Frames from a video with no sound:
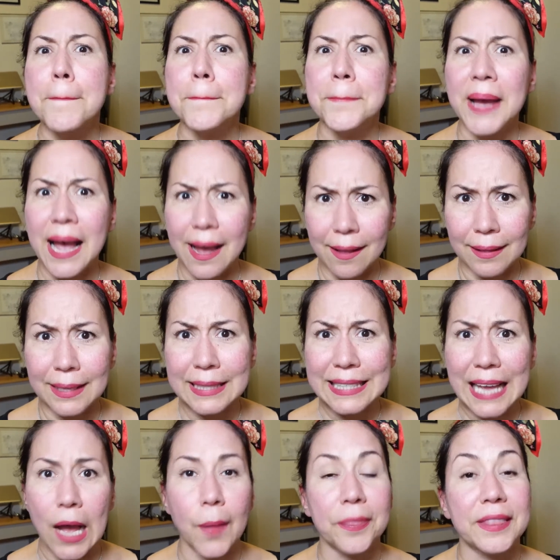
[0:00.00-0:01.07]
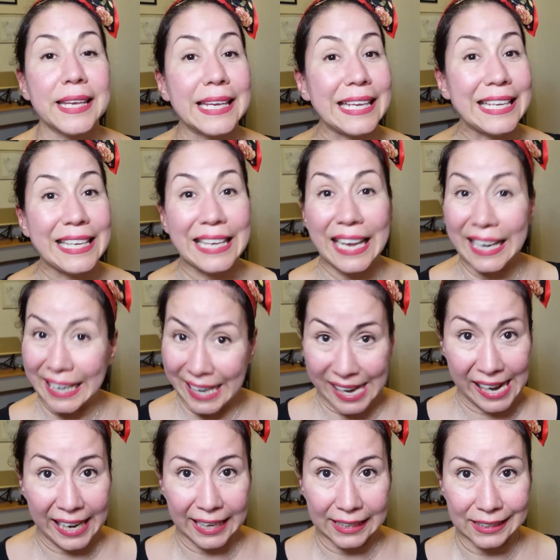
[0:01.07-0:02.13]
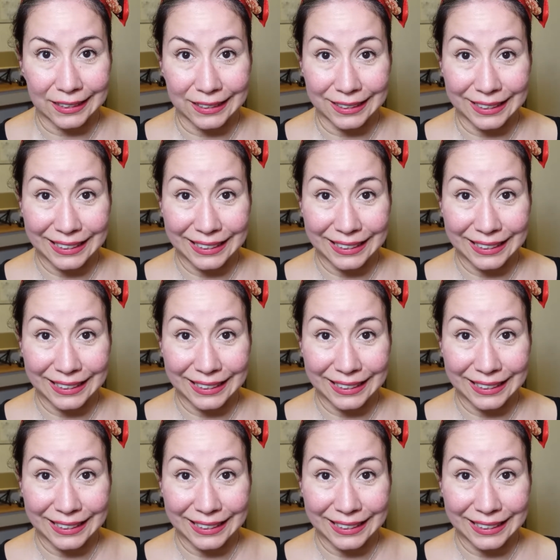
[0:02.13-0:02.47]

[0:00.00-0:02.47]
Palettes out the yin-yang.